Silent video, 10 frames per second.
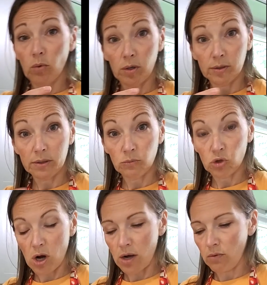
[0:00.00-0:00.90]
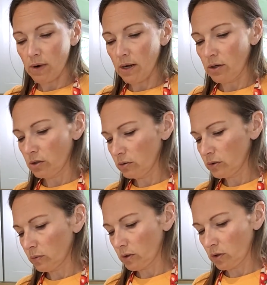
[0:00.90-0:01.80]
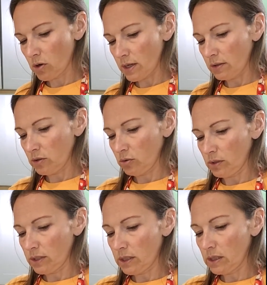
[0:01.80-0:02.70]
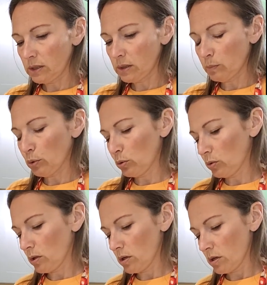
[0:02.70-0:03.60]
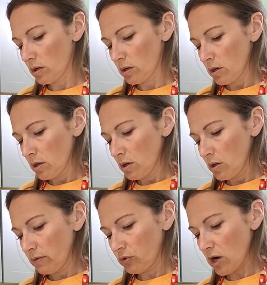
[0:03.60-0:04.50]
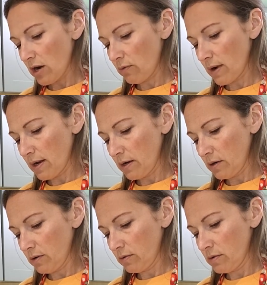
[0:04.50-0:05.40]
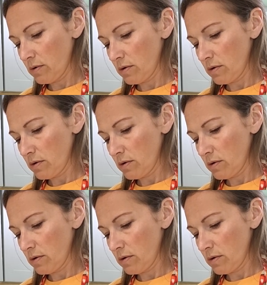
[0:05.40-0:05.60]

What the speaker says: one is some dried oregano. So we're going to go ahead and do a teaspoon of dried oregano,